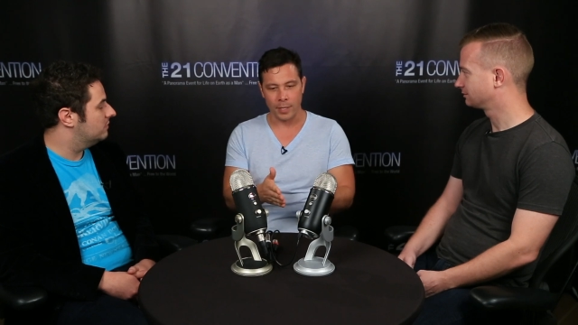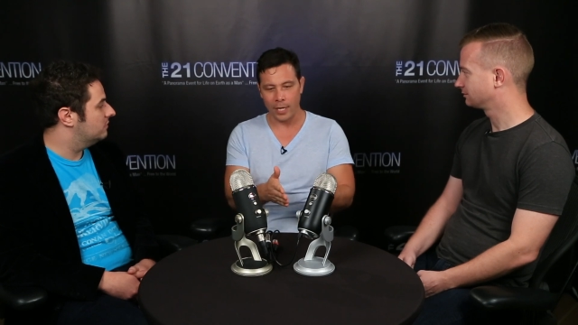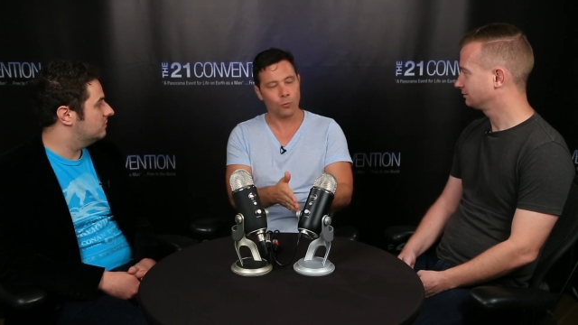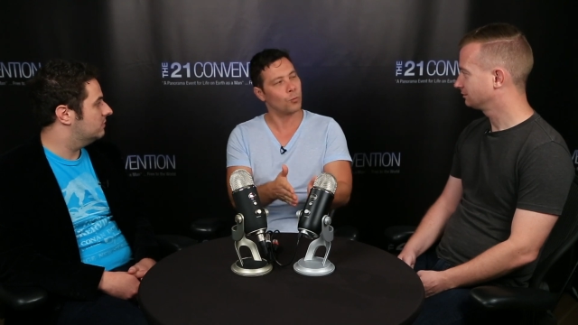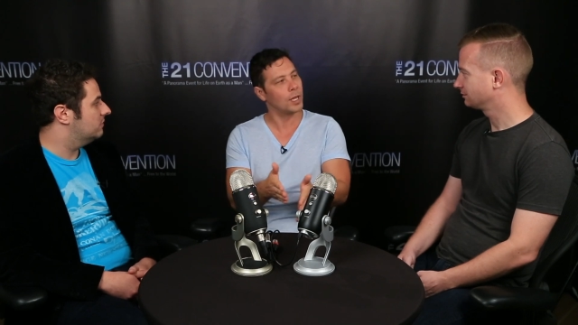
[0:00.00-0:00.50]
Speaker 1: but
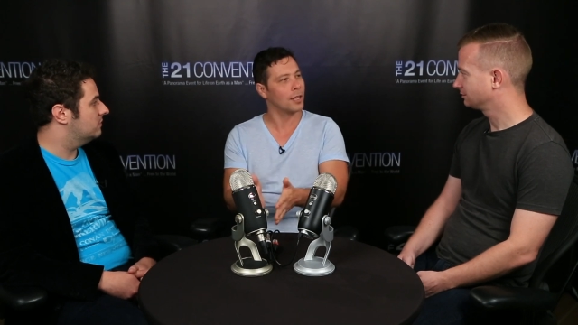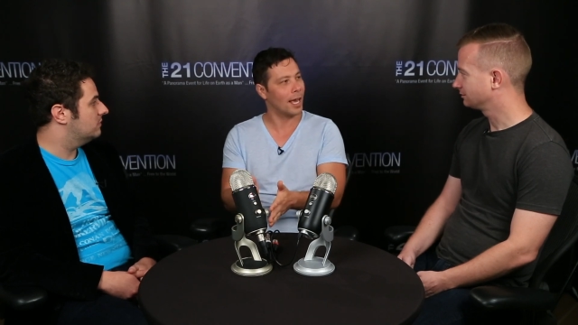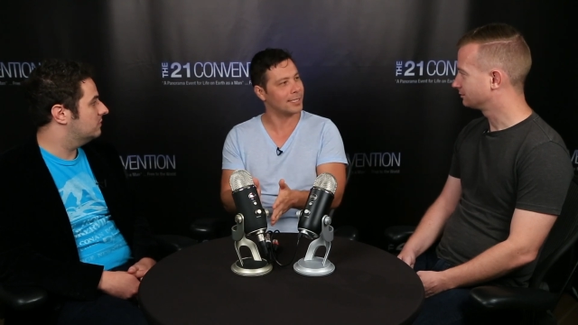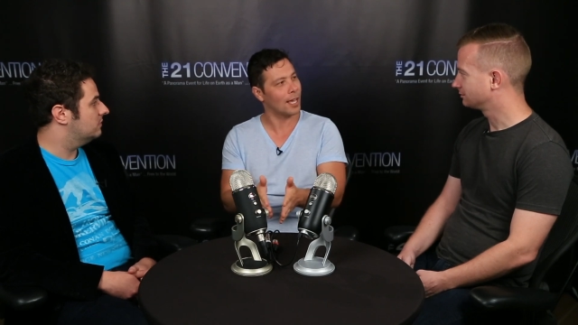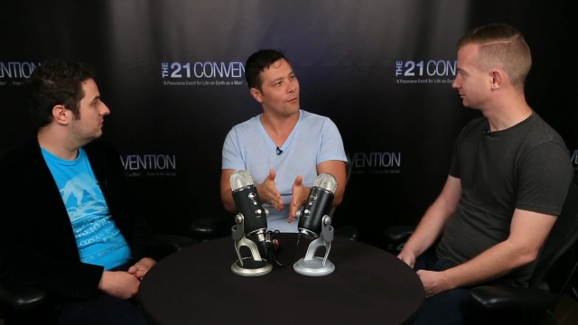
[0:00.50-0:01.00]
I didn't
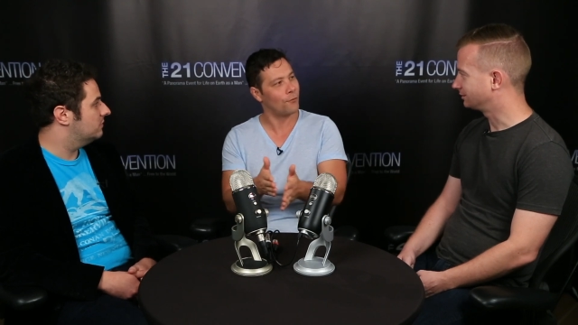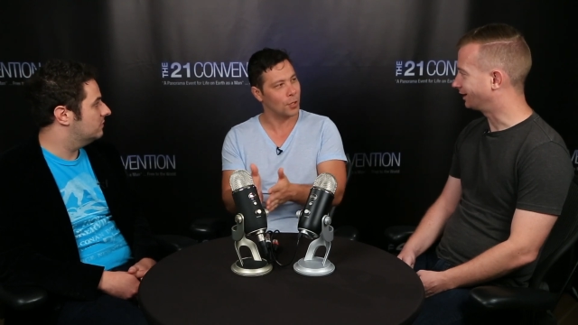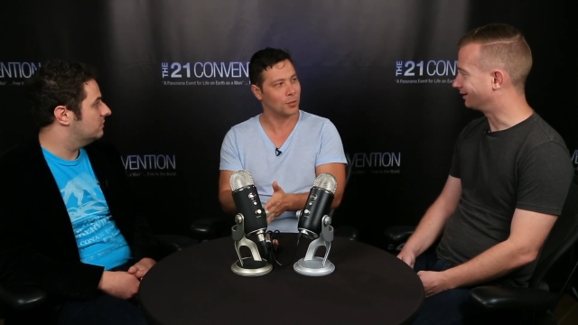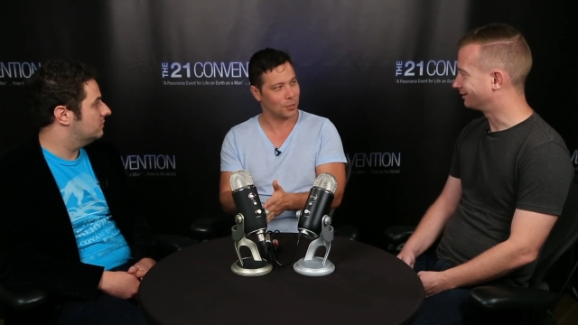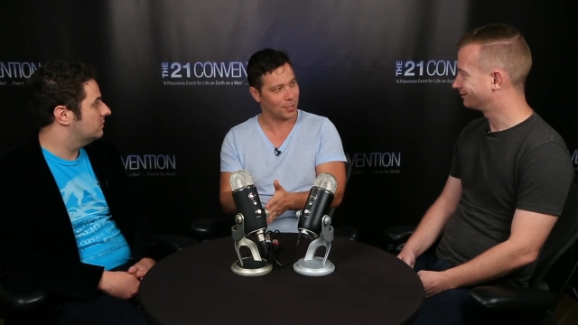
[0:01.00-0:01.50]
realize how
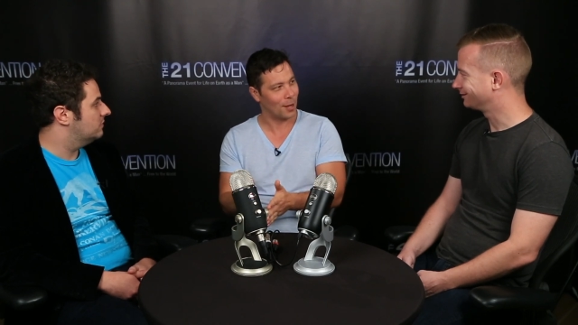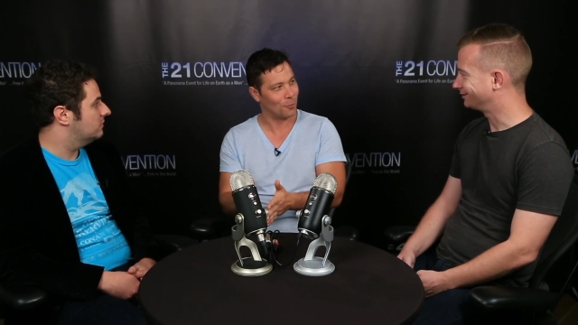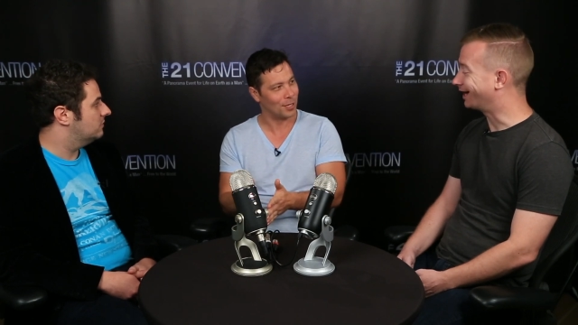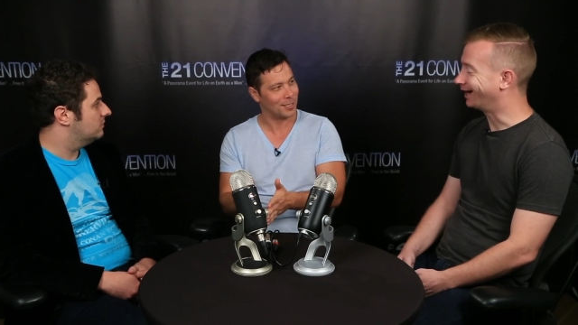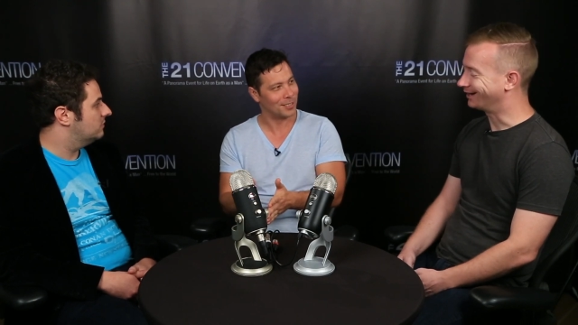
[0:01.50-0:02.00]
filtered yeah.
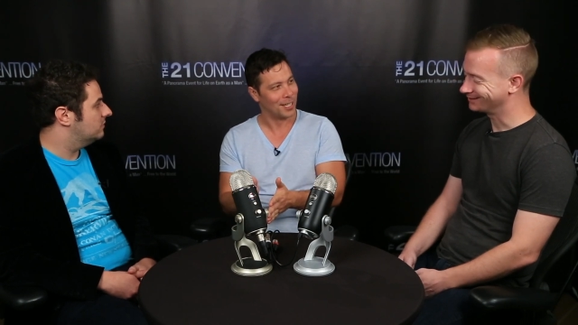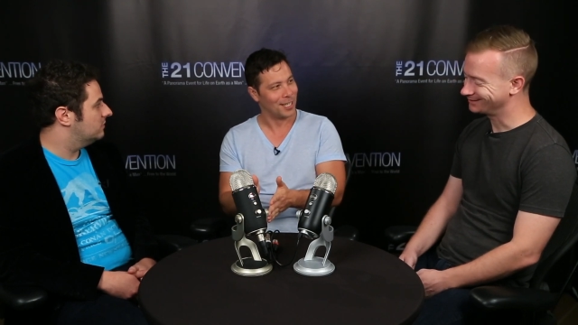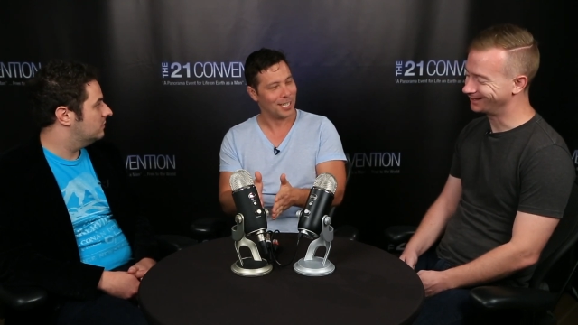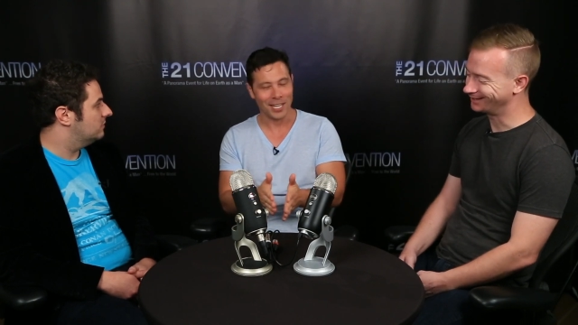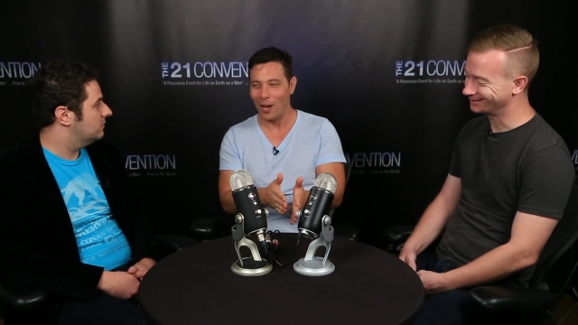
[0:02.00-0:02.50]
that was, yeah.
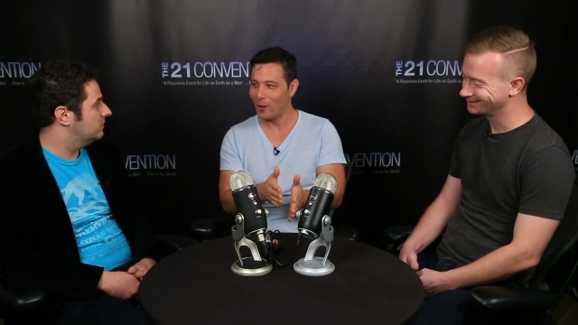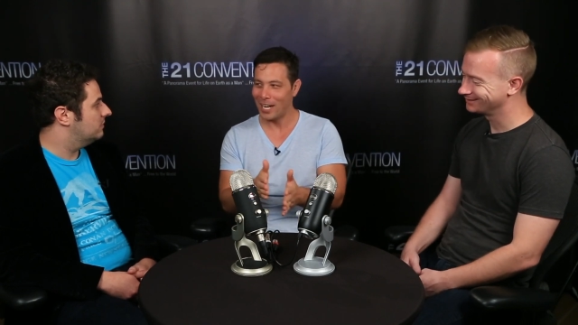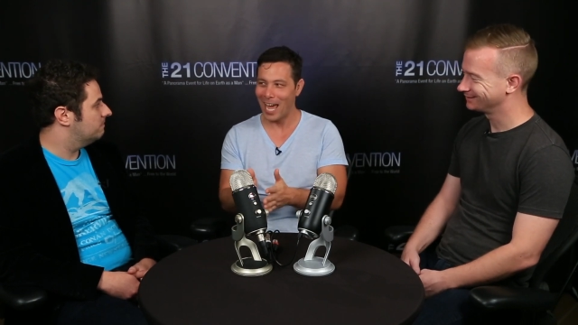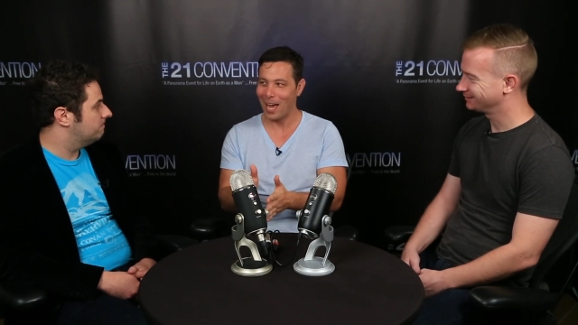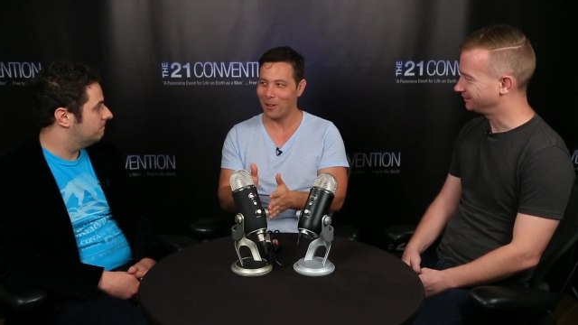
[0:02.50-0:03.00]
Yeah. you know,
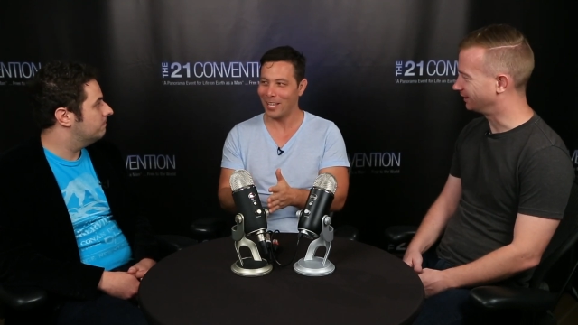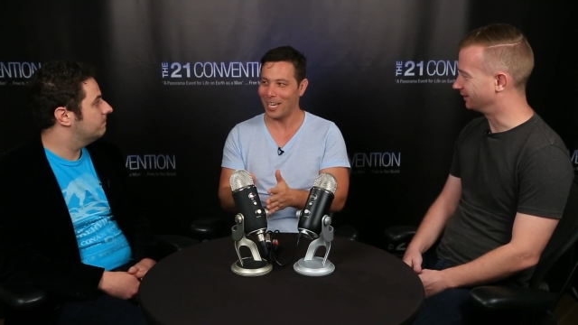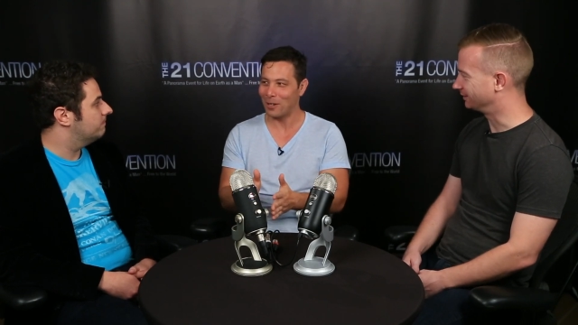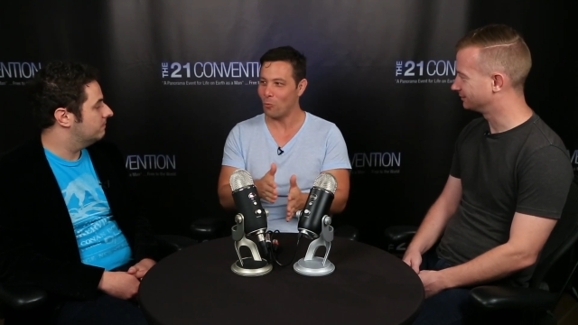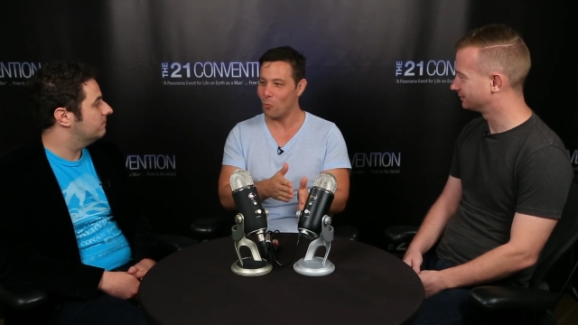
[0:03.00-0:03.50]
and how yeah.
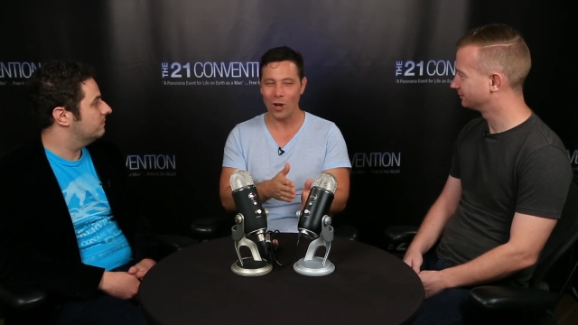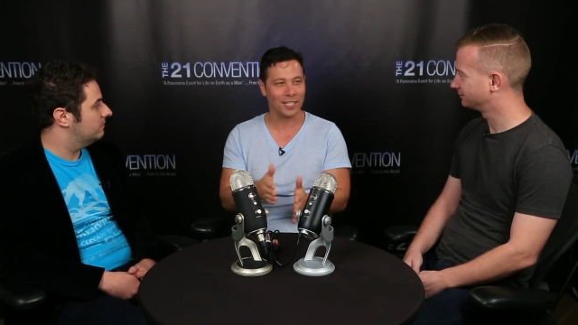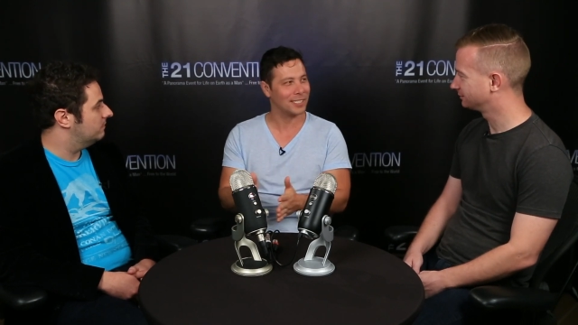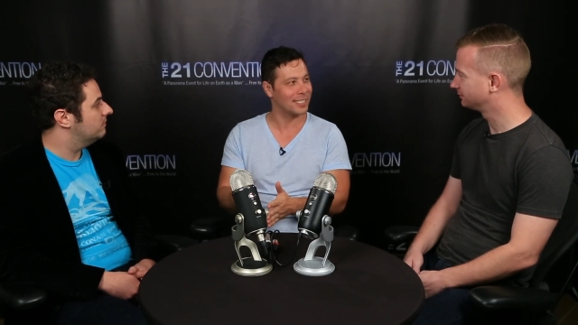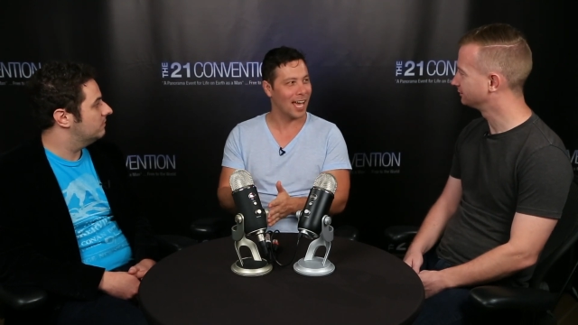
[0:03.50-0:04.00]
like
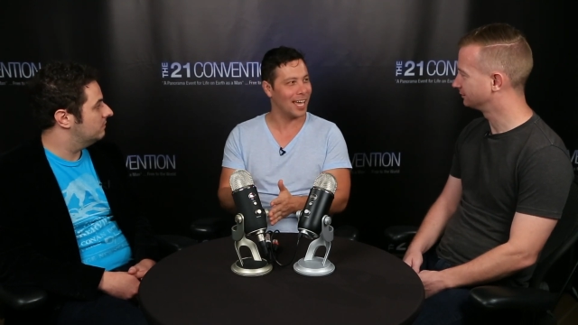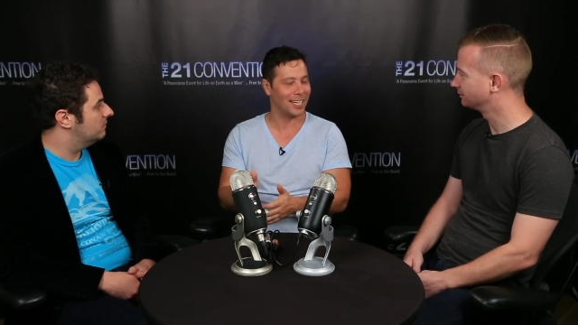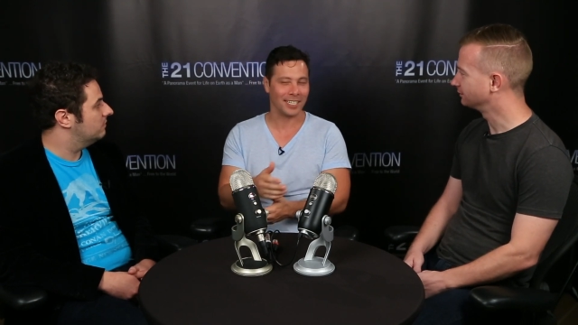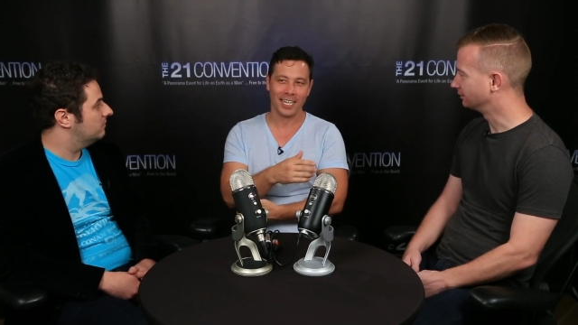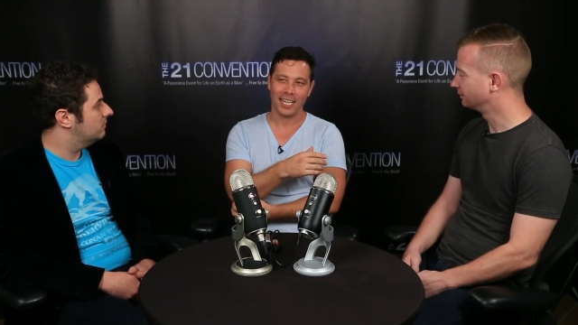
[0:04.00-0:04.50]

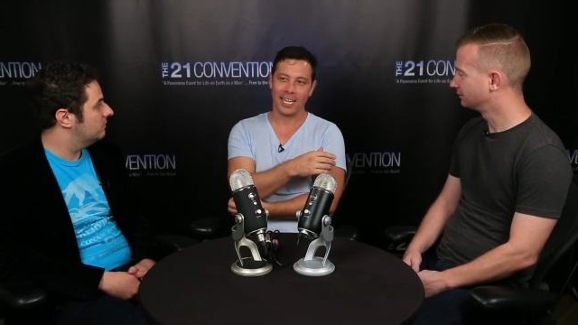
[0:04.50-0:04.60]
one-sided.